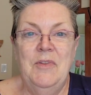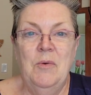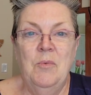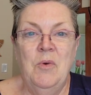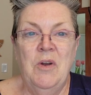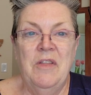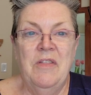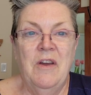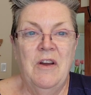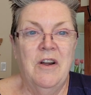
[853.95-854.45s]

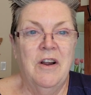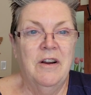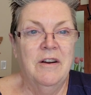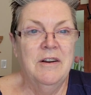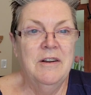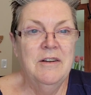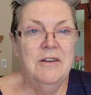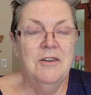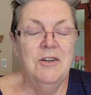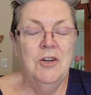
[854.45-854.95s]
With
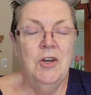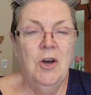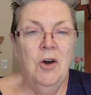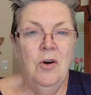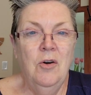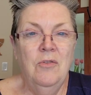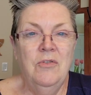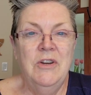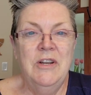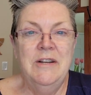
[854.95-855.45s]
our
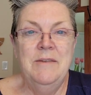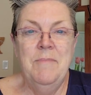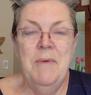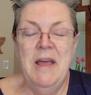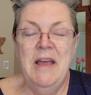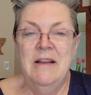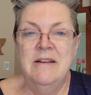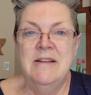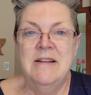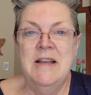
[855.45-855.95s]
COVID
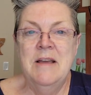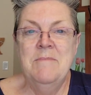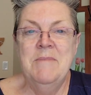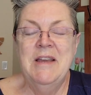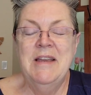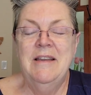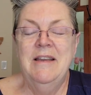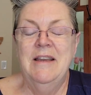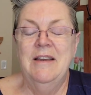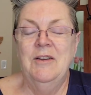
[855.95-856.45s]

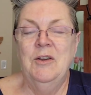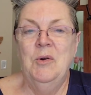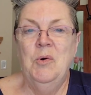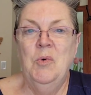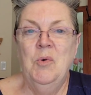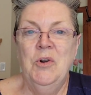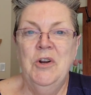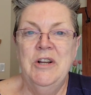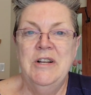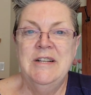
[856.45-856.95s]
pandemic and
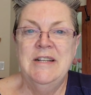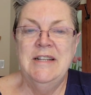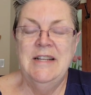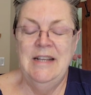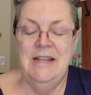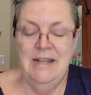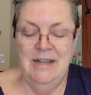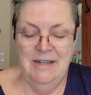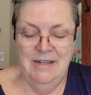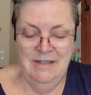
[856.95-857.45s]

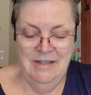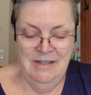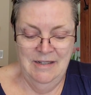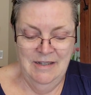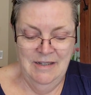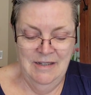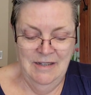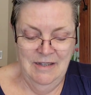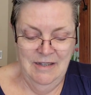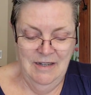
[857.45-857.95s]
quarantine,
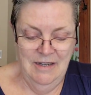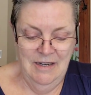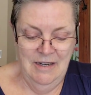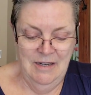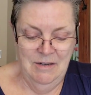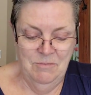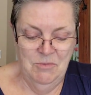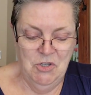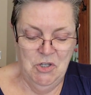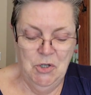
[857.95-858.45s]

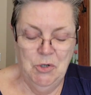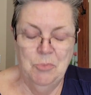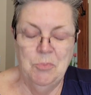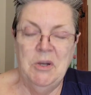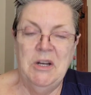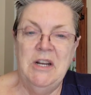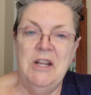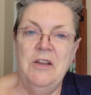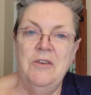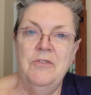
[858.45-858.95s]
I'm sure
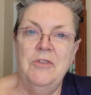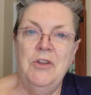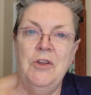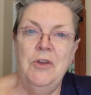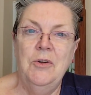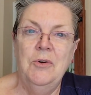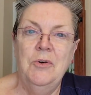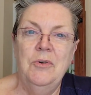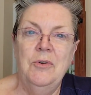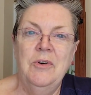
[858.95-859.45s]
many of
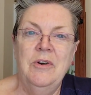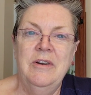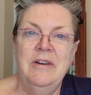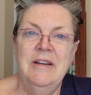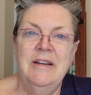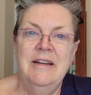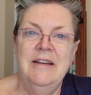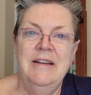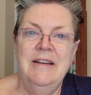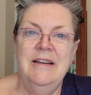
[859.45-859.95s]
you
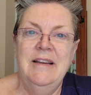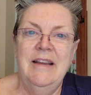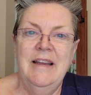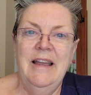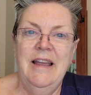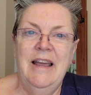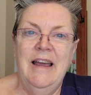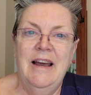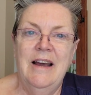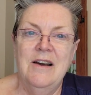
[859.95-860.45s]

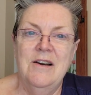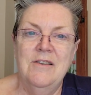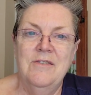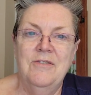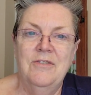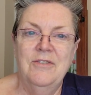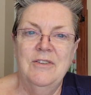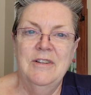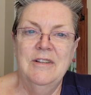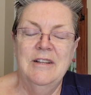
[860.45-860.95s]
have
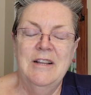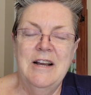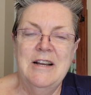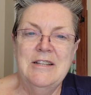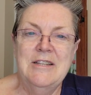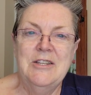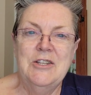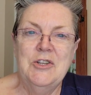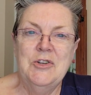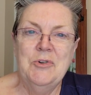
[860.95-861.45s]

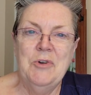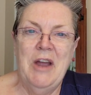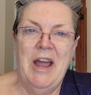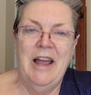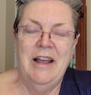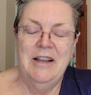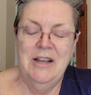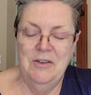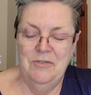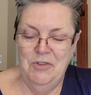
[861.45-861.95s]
lost
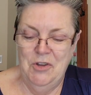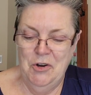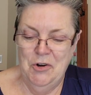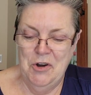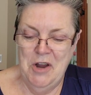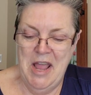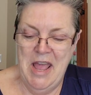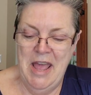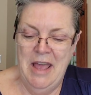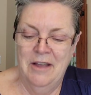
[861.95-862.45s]
track of
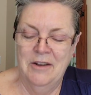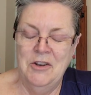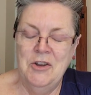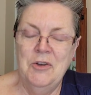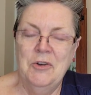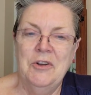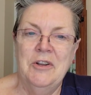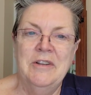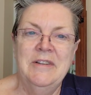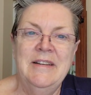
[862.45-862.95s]
your
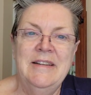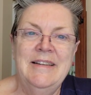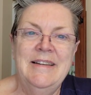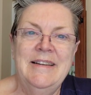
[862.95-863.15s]
annual